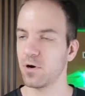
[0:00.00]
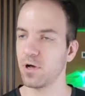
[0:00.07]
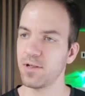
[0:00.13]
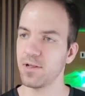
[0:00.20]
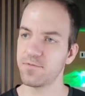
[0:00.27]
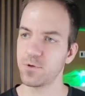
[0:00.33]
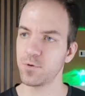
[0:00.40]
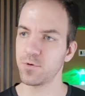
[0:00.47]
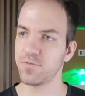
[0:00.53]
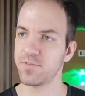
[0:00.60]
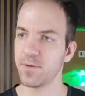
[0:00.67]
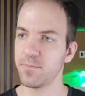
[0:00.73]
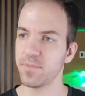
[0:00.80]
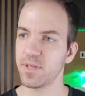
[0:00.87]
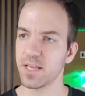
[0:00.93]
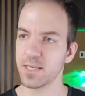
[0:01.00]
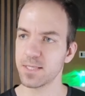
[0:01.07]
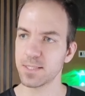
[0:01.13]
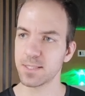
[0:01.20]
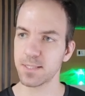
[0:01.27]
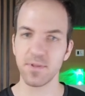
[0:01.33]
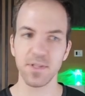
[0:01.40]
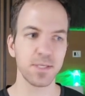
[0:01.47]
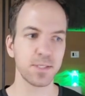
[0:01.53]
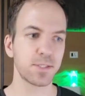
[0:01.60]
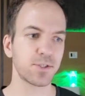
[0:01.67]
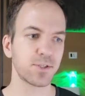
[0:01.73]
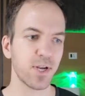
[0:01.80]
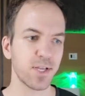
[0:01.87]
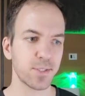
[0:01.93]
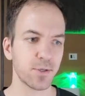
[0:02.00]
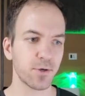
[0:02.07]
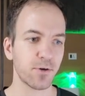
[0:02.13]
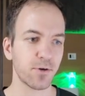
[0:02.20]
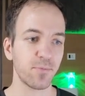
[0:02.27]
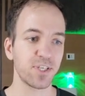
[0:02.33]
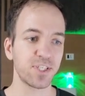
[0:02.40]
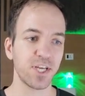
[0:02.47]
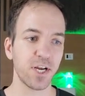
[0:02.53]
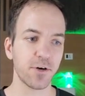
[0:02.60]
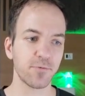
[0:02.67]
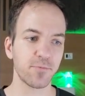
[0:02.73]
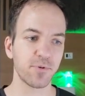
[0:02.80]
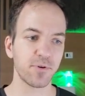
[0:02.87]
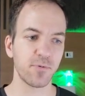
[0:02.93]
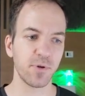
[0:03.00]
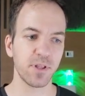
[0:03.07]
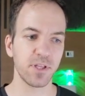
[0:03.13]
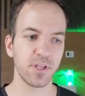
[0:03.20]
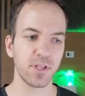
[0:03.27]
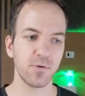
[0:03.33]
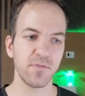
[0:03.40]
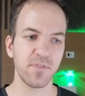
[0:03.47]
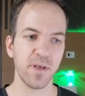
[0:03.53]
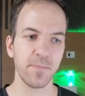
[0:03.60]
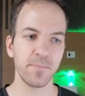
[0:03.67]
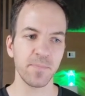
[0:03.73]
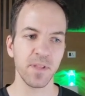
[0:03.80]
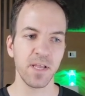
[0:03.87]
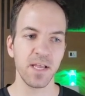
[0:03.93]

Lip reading: I'll have two of them because some of these traits are going to be shared between the two of them.